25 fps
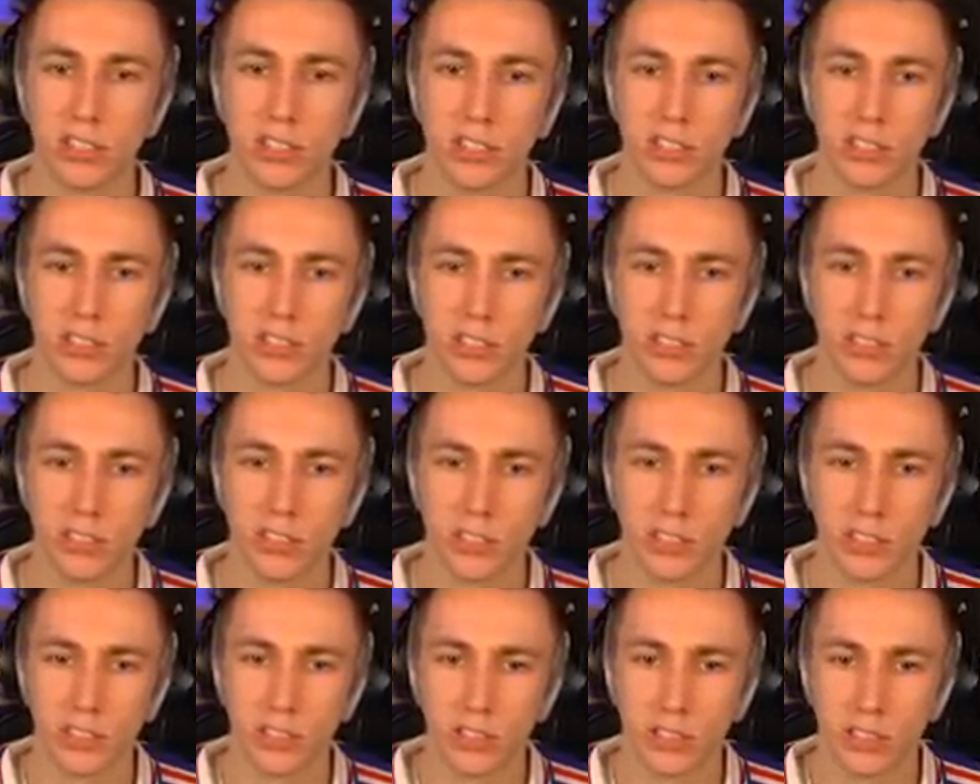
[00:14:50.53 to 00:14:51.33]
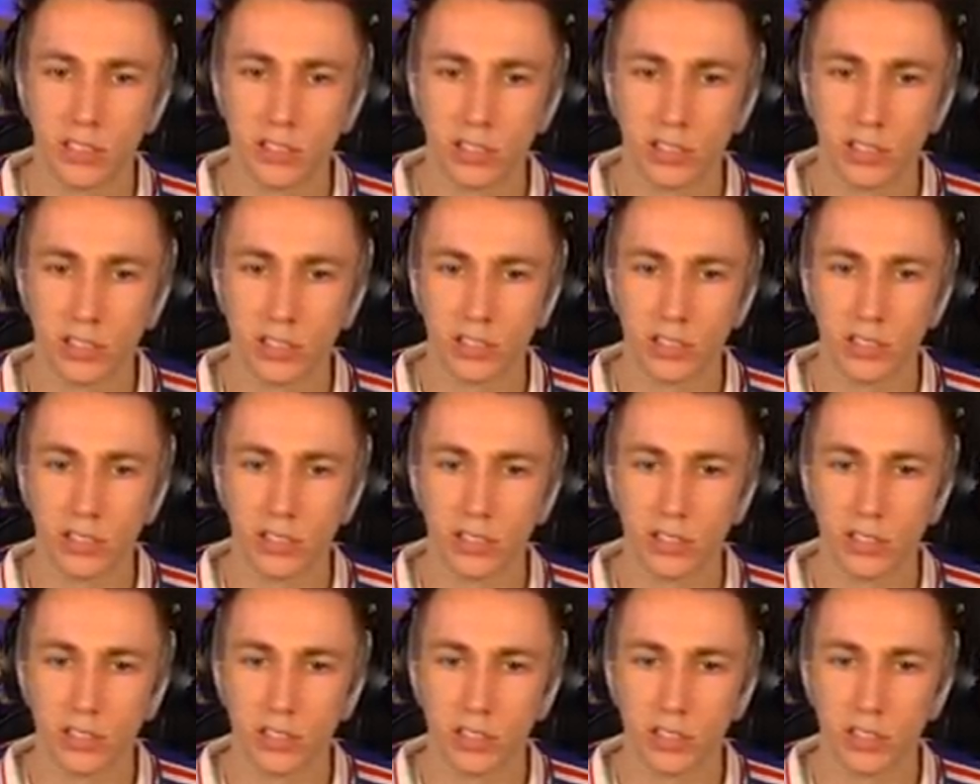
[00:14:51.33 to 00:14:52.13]

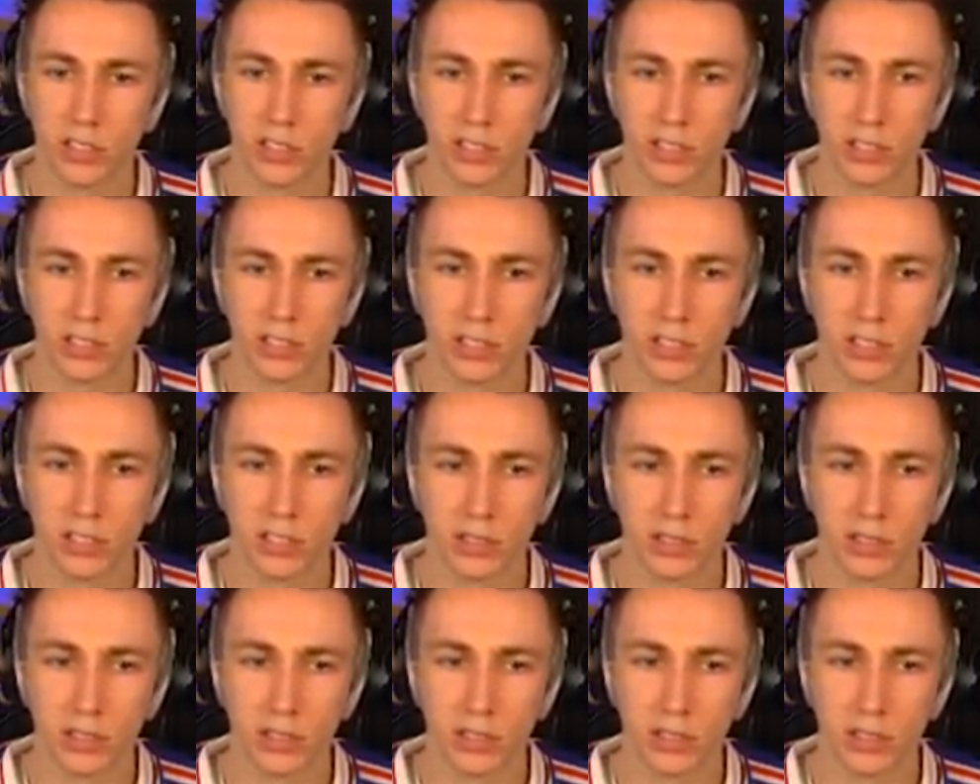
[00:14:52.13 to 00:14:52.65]
Nothing is said.